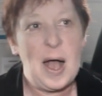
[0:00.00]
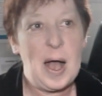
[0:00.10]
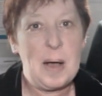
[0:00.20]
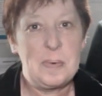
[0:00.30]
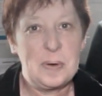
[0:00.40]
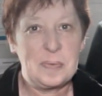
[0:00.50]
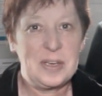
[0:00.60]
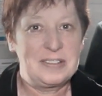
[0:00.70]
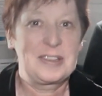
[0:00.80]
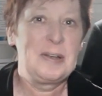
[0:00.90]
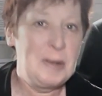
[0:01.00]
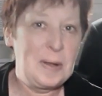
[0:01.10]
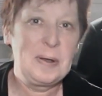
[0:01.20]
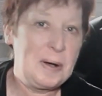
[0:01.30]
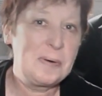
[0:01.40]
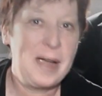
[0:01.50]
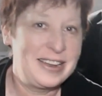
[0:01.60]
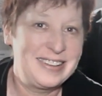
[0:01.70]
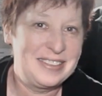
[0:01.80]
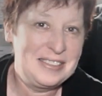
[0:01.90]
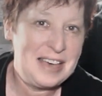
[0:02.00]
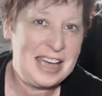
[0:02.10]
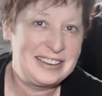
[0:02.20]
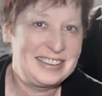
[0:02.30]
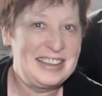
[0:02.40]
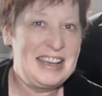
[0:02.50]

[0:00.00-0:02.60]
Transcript: but it's a lot wetter than that.